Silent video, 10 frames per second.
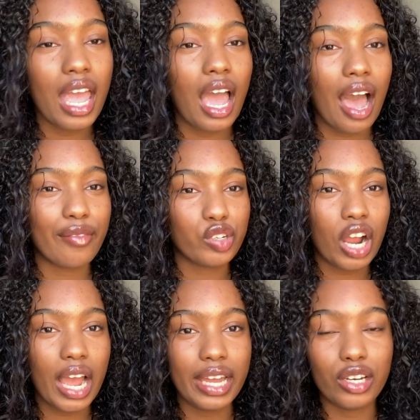I've
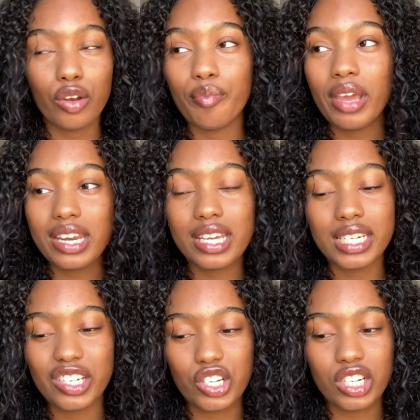tried many
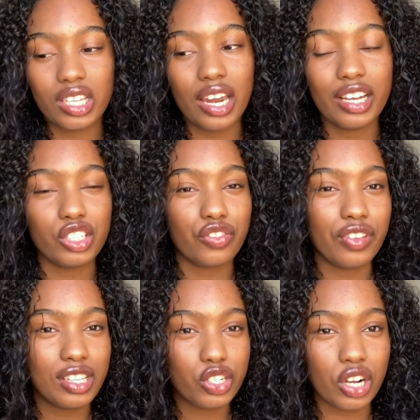conditioners and I just
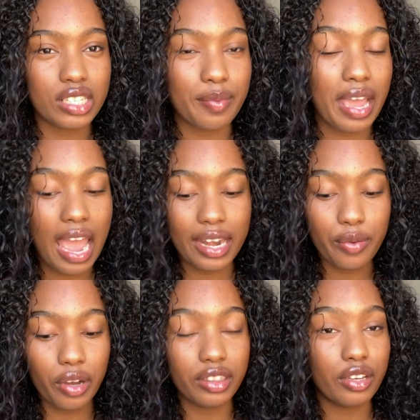think the Tresemme,
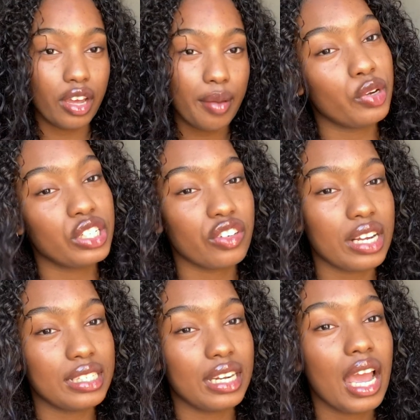anyone, the
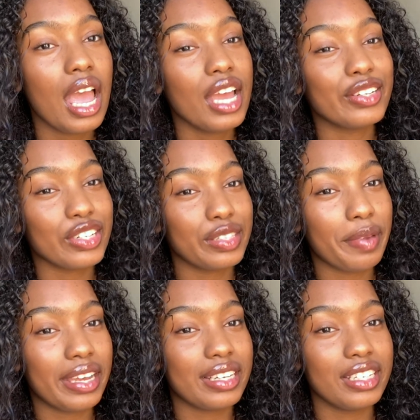moisturizing
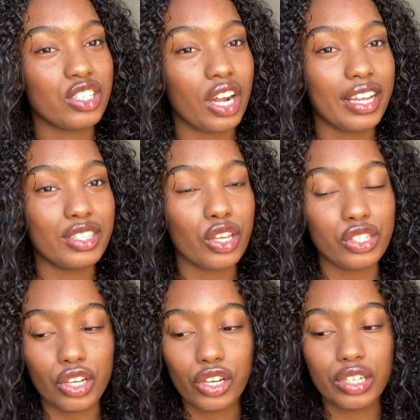Tresemme conditioner is so
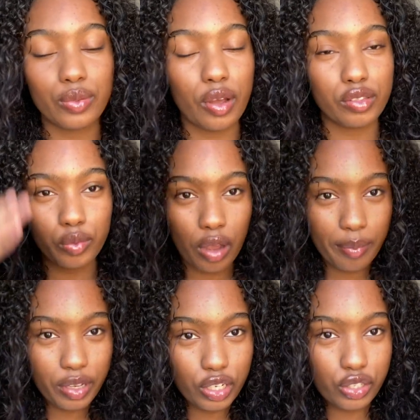good as well. So what
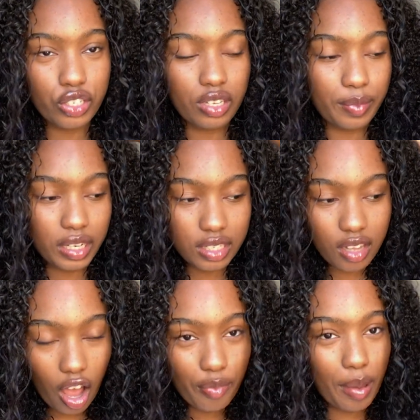I'm gonna do is I'm gonna
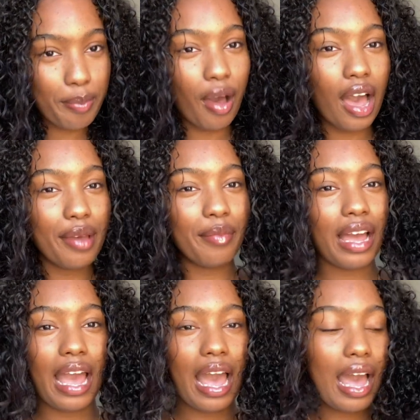start off by parting my
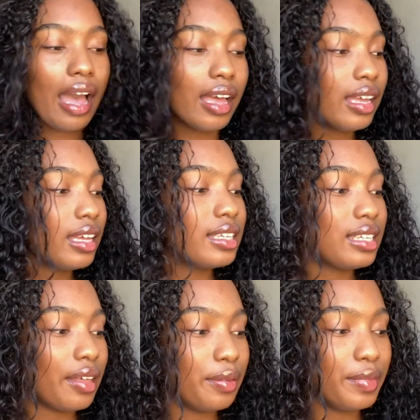hair
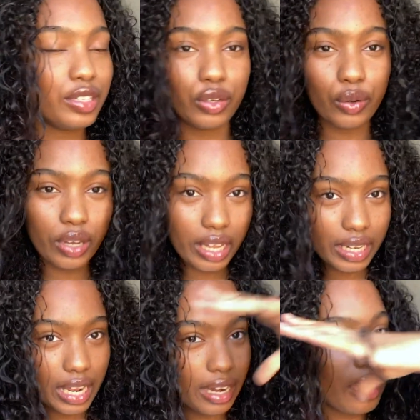down the middle,
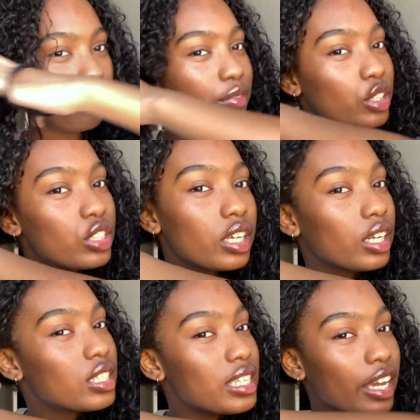and then I'm just
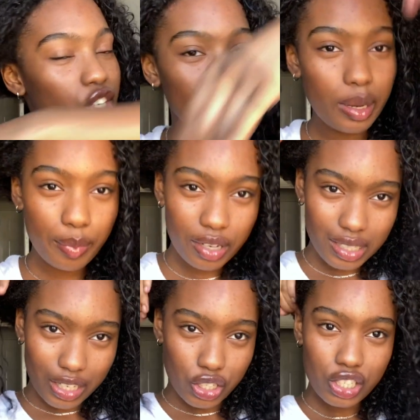gonna section it because
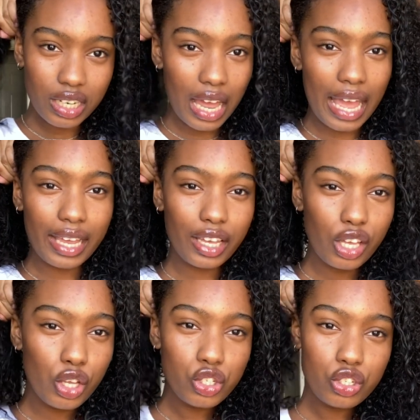I just like
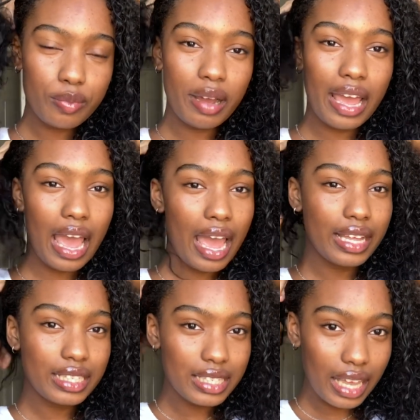doing my hair
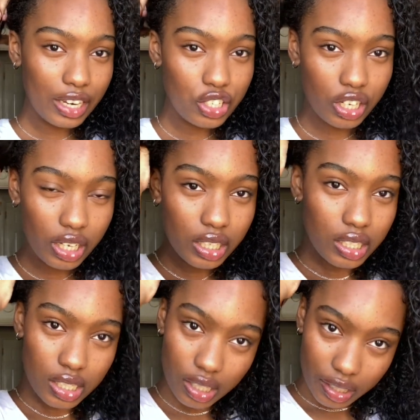in sections.